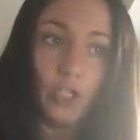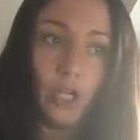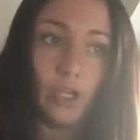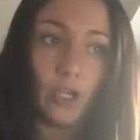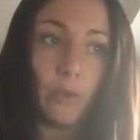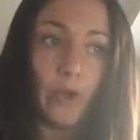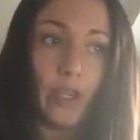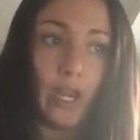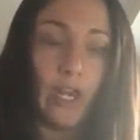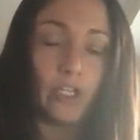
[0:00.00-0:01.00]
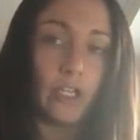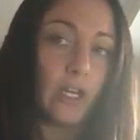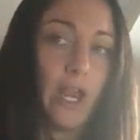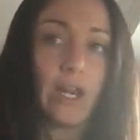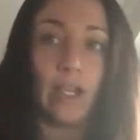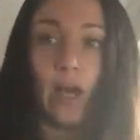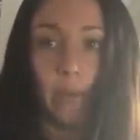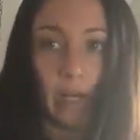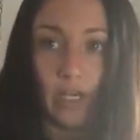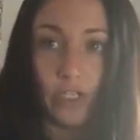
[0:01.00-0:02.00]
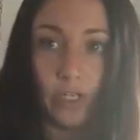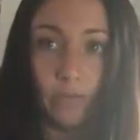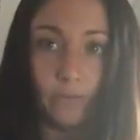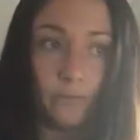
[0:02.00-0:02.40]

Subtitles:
in the communication in any combination.